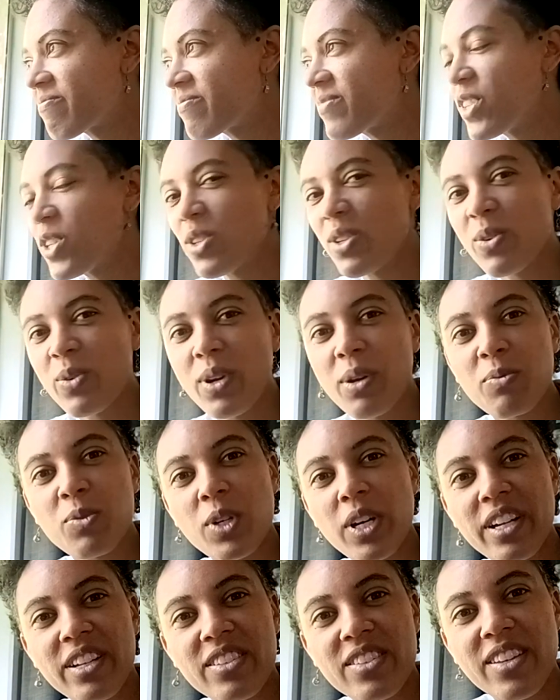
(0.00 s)
You know what I'm
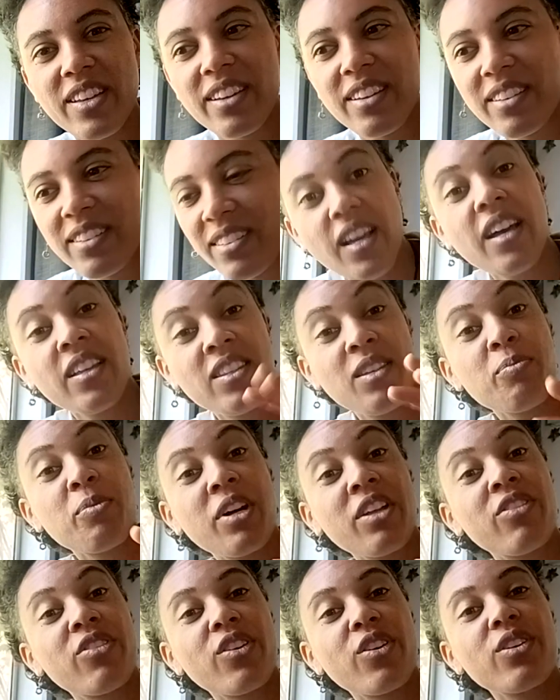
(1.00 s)
trying to say. And then my
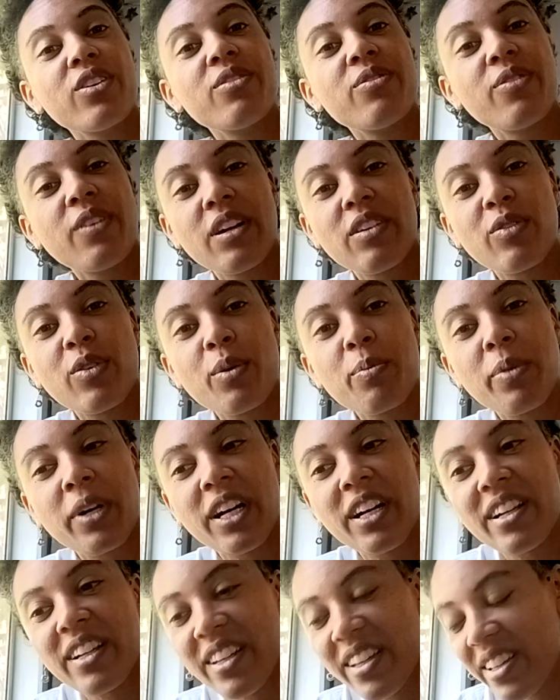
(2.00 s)
third favorite
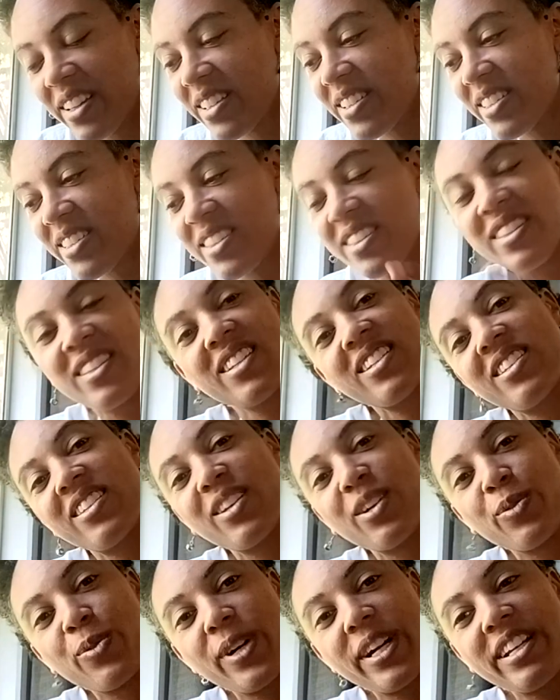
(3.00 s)
part is this
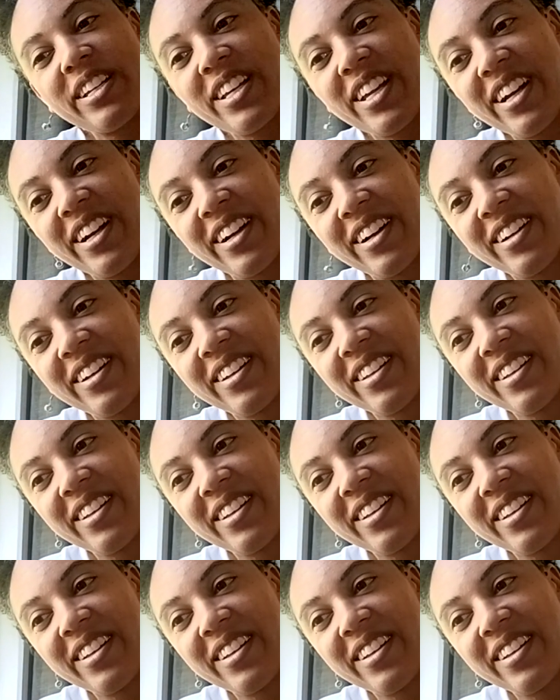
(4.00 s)
little run here.